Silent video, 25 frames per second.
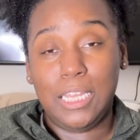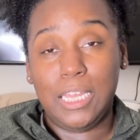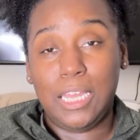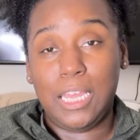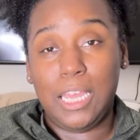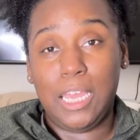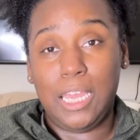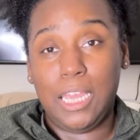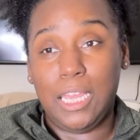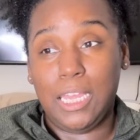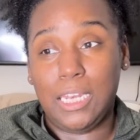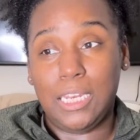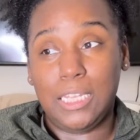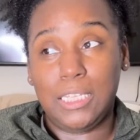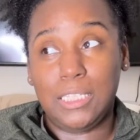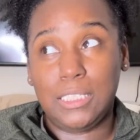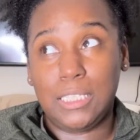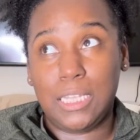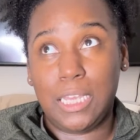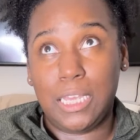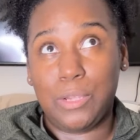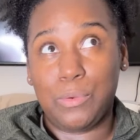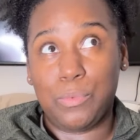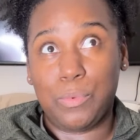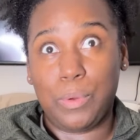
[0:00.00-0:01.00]
And it's
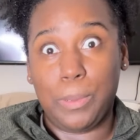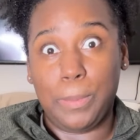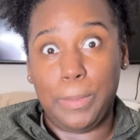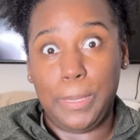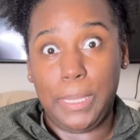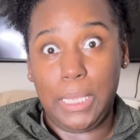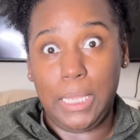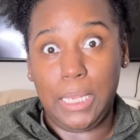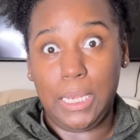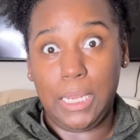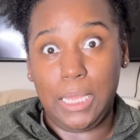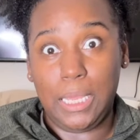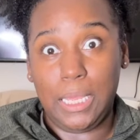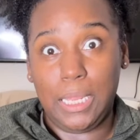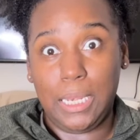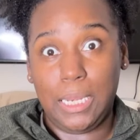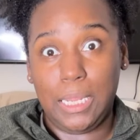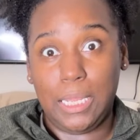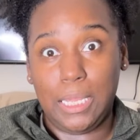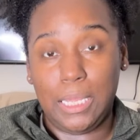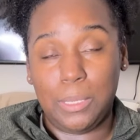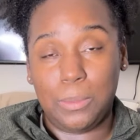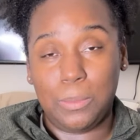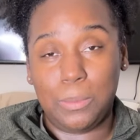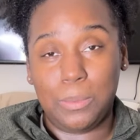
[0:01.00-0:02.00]
like repeated
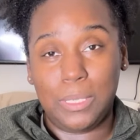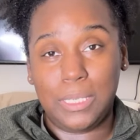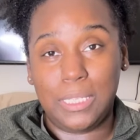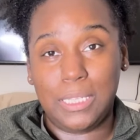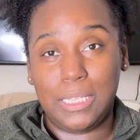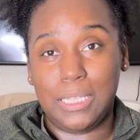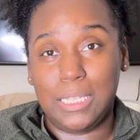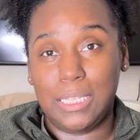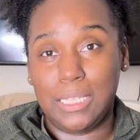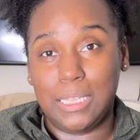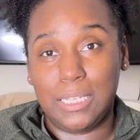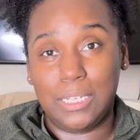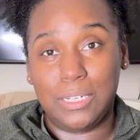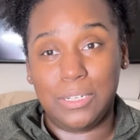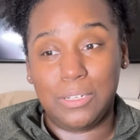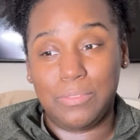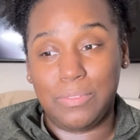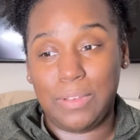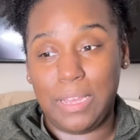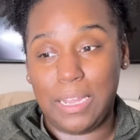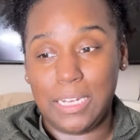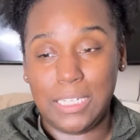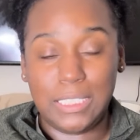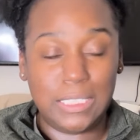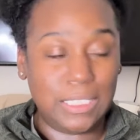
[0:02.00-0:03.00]
with the third
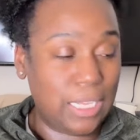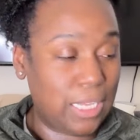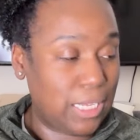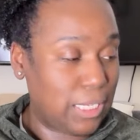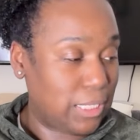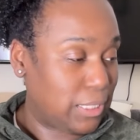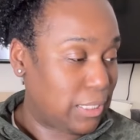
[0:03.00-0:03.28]
fire sign.